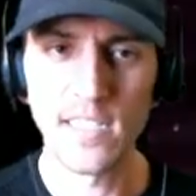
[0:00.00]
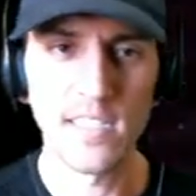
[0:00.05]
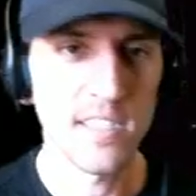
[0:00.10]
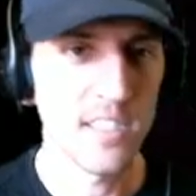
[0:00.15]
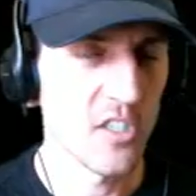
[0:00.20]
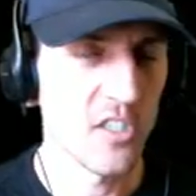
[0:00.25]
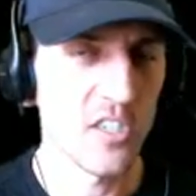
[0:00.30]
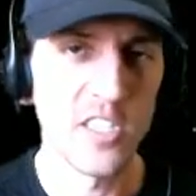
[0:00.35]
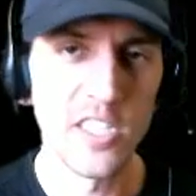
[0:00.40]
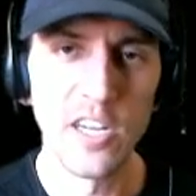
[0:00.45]

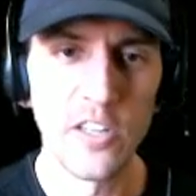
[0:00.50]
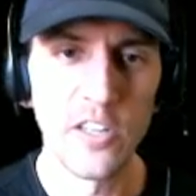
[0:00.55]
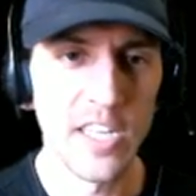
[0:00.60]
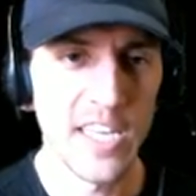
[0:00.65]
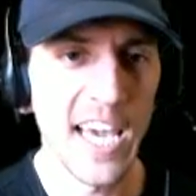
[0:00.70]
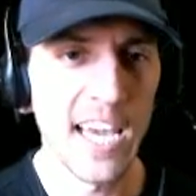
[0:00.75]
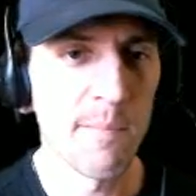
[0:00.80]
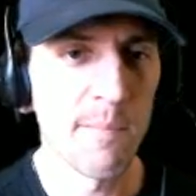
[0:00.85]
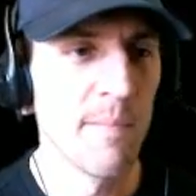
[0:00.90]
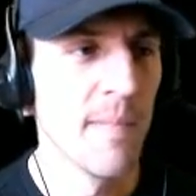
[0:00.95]
just so you know the
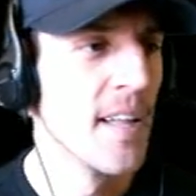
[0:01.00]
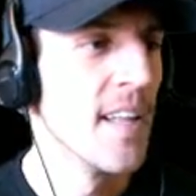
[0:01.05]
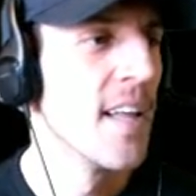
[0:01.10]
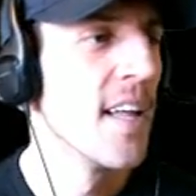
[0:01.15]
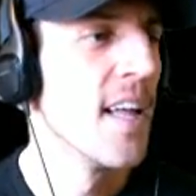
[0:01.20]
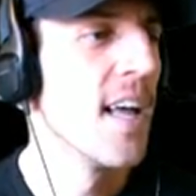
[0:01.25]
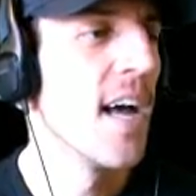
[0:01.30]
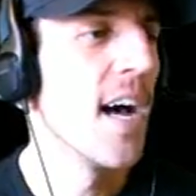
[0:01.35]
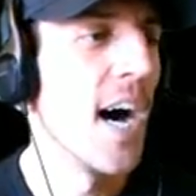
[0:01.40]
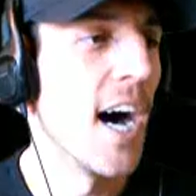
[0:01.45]
game.
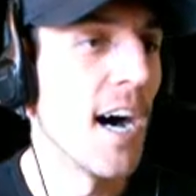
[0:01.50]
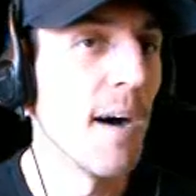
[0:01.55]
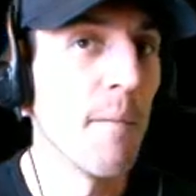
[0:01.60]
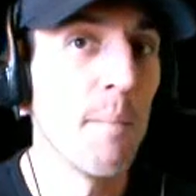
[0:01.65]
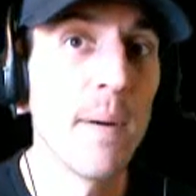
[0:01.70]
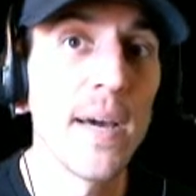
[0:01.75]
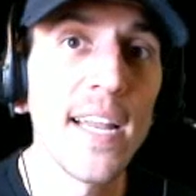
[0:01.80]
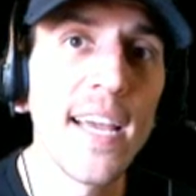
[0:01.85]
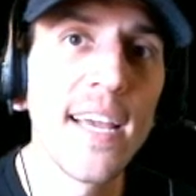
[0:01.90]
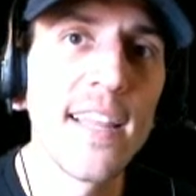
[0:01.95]
Uh,
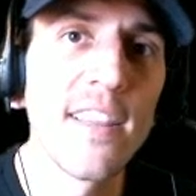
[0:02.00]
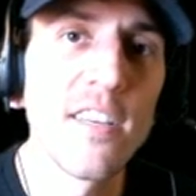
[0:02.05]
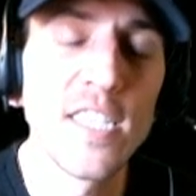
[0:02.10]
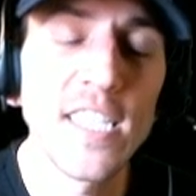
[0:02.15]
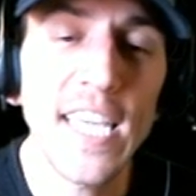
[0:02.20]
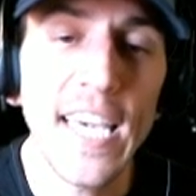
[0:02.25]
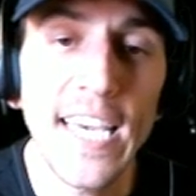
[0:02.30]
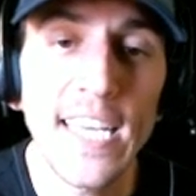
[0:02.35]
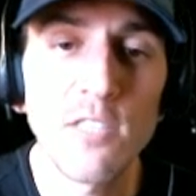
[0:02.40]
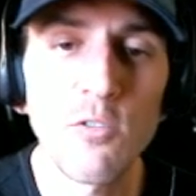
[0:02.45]
but those
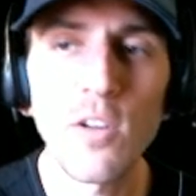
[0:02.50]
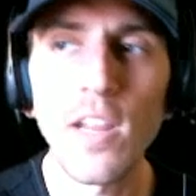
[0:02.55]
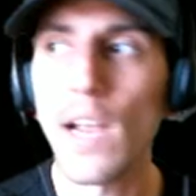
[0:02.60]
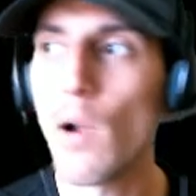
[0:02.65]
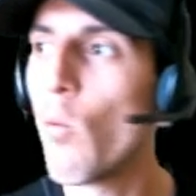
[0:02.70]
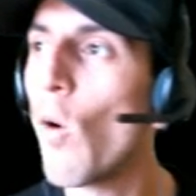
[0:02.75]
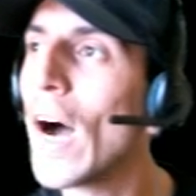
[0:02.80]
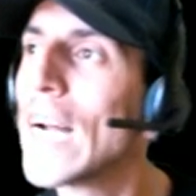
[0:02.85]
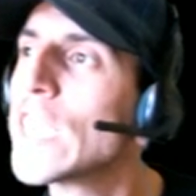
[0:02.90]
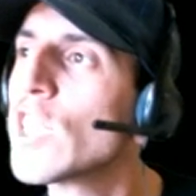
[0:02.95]
kids were like
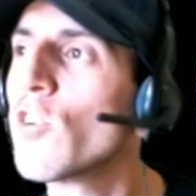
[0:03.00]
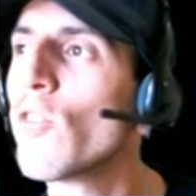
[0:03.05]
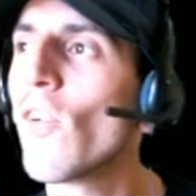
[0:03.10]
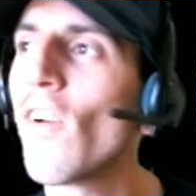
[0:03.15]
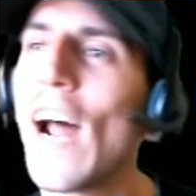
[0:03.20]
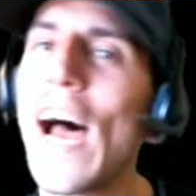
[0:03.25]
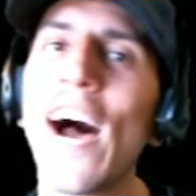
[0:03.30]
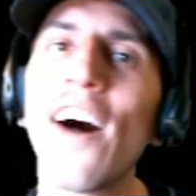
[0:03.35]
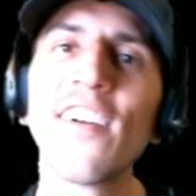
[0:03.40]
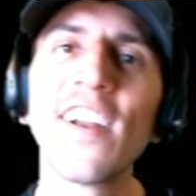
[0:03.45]
watching
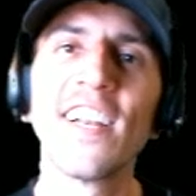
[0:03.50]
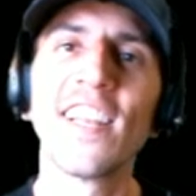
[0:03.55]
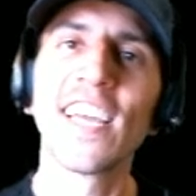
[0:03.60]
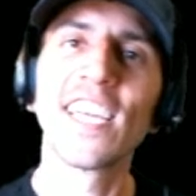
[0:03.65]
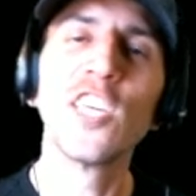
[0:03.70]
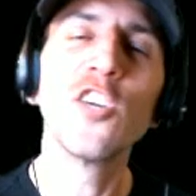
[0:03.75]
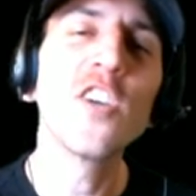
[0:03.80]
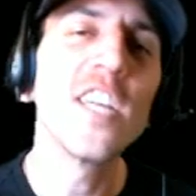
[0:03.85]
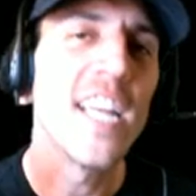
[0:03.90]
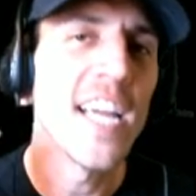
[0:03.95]
around, and like
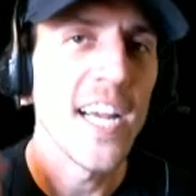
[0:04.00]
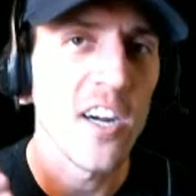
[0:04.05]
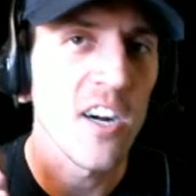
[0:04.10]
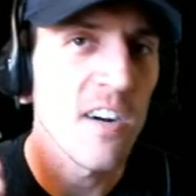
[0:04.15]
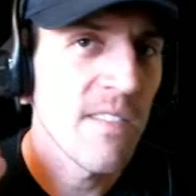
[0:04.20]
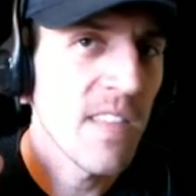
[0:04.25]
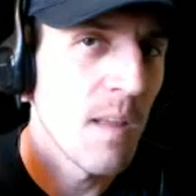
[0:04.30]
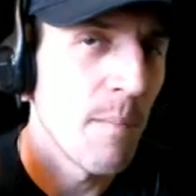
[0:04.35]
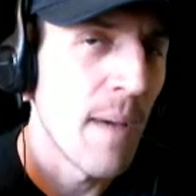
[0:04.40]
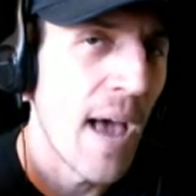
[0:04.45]
you can hear them
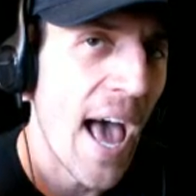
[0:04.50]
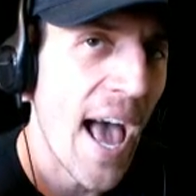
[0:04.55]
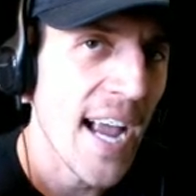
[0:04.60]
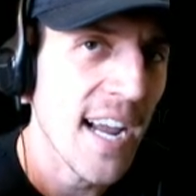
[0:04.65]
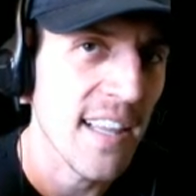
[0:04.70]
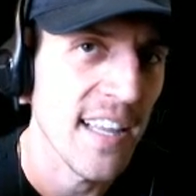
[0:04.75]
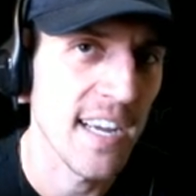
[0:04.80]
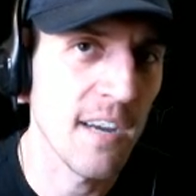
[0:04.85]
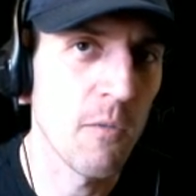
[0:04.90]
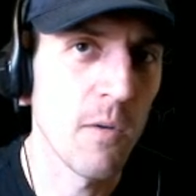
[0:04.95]
in the back,
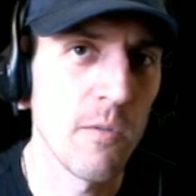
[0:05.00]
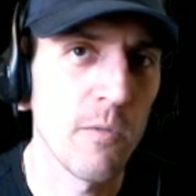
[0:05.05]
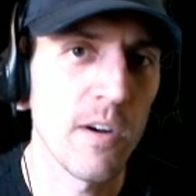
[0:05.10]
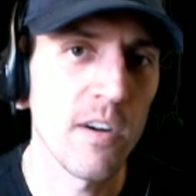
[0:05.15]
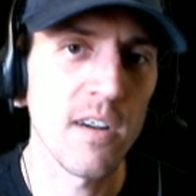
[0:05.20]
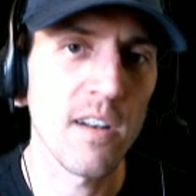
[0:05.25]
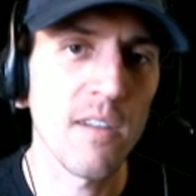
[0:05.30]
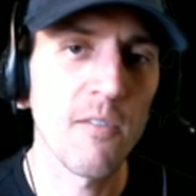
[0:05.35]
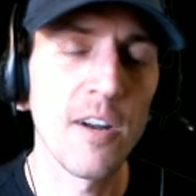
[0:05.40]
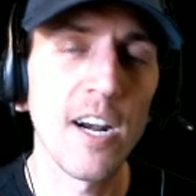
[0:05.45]
like when we
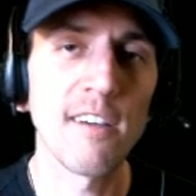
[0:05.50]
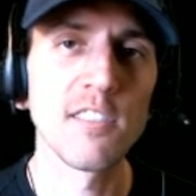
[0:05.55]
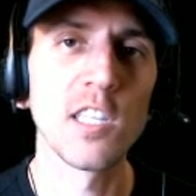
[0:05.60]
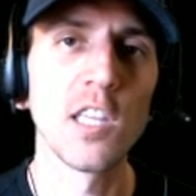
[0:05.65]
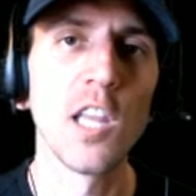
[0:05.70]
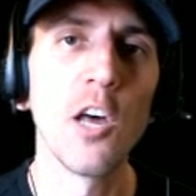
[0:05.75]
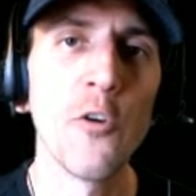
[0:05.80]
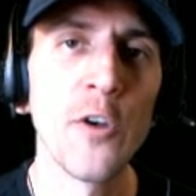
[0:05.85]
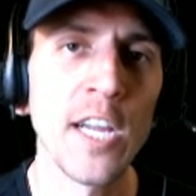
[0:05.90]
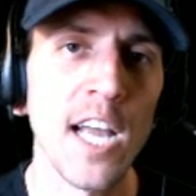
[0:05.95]
were when I was
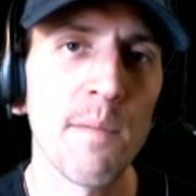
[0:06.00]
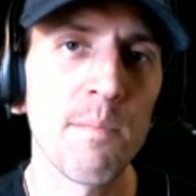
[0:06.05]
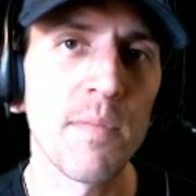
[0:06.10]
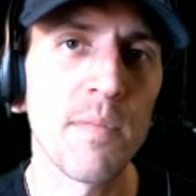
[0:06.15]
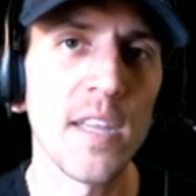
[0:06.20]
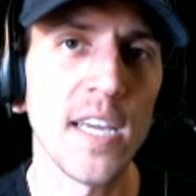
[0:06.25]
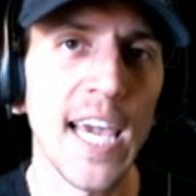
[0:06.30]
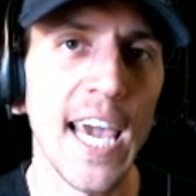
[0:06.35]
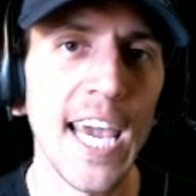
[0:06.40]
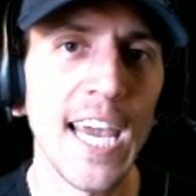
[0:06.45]
loading up
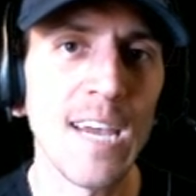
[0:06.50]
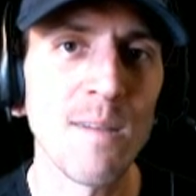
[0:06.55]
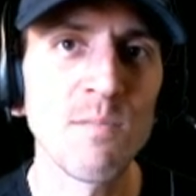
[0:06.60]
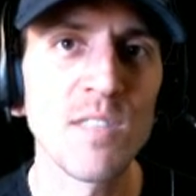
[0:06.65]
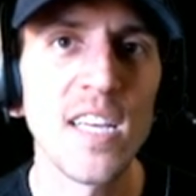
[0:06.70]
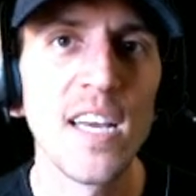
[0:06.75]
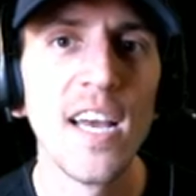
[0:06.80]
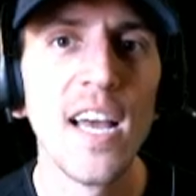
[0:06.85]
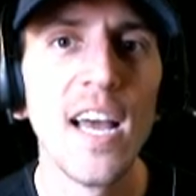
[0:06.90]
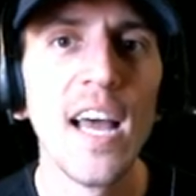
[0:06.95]
the games.